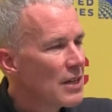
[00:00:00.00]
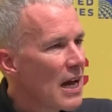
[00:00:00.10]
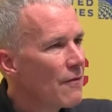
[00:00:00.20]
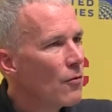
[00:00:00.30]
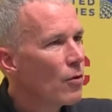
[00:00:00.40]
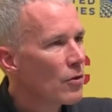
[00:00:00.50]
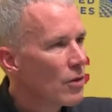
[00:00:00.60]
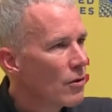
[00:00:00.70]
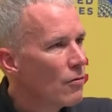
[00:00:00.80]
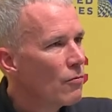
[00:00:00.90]
staff have worked
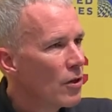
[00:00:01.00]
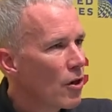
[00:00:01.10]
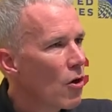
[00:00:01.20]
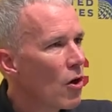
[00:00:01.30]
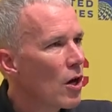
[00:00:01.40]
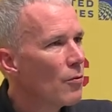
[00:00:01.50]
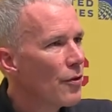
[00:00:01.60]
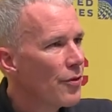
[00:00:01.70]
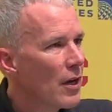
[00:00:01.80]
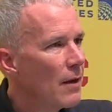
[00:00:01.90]
really hard
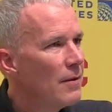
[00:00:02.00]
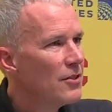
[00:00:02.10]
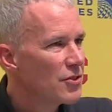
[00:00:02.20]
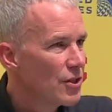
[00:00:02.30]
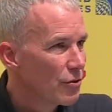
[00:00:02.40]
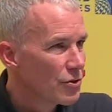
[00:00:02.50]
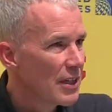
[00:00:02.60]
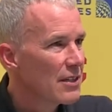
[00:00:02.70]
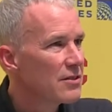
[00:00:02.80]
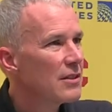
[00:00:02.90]
with his skill
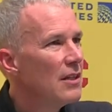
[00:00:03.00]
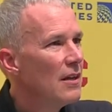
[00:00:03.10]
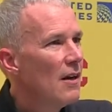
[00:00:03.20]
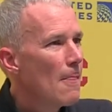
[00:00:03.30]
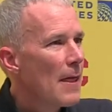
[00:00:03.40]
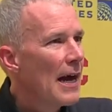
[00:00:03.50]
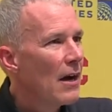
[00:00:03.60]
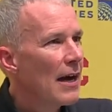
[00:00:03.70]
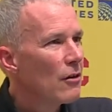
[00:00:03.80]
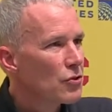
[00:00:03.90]
sets,
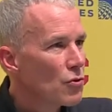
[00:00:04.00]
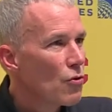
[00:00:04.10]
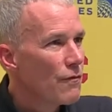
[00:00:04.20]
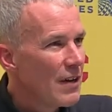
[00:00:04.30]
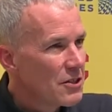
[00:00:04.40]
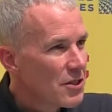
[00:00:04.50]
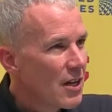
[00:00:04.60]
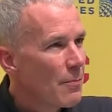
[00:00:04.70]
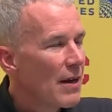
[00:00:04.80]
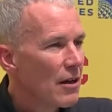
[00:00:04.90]
how to score facing
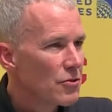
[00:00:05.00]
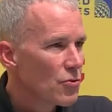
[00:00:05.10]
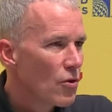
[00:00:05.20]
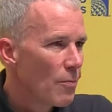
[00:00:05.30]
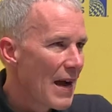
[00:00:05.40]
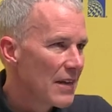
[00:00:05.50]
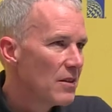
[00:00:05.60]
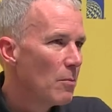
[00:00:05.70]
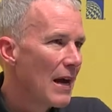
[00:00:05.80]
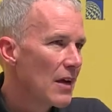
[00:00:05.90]
up, how to score back
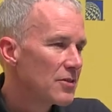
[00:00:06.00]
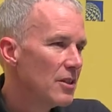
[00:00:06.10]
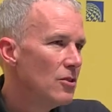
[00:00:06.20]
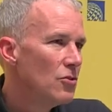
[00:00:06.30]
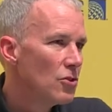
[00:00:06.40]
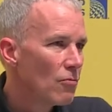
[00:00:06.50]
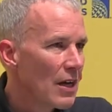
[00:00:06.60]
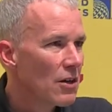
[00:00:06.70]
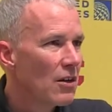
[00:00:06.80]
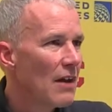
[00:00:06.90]
to the basket, use your
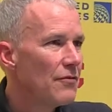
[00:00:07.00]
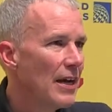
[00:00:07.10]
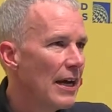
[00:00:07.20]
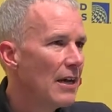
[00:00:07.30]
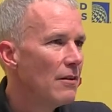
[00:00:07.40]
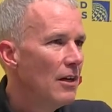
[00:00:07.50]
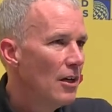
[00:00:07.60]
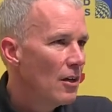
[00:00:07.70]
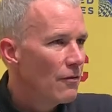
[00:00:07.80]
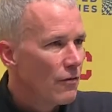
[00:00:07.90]
right, your left hand,
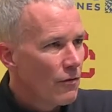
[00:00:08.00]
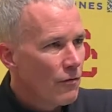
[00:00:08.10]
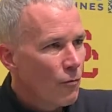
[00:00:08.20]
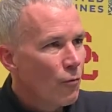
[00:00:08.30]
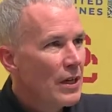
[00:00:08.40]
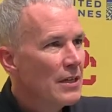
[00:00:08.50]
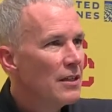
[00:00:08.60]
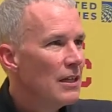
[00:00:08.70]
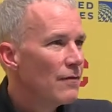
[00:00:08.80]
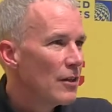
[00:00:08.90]
read
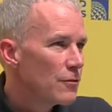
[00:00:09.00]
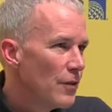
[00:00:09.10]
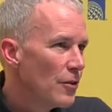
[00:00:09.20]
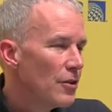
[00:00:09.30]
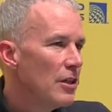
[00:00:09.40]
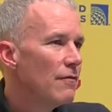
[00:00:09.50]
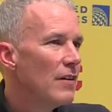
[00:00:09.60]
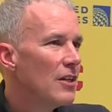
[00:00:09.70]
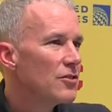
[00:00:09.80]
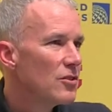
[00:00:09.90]
the defense, feel the
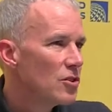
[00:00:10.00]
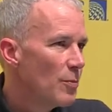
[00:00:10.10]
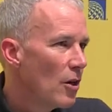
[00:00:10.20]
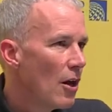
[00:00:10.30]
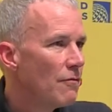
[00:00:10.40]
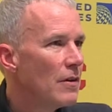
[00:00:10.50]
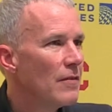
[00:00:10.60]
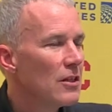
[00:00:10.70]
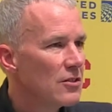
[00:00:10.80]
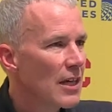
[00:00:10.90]
defense, spin off
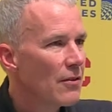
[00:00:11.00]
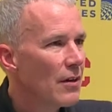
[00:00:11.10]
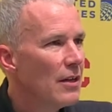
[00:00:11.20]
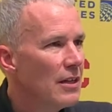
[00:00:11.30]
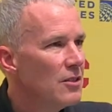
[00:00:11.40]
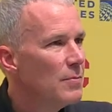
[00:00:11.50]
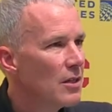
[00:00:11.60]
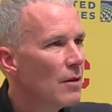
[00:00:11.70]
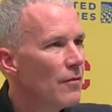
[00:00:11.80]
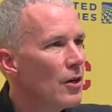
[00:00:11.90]
of it, etc. And he's
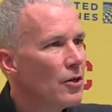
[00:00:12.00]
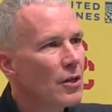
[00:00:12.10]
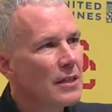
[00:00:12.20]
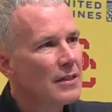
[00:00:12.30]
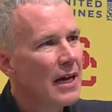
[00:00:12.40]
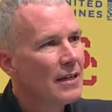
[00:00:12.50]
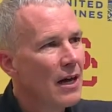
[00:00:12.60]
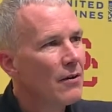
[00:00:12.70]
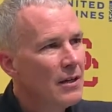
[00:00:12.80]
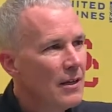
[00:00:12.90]
become very good at that.
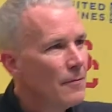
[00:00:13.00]
Now,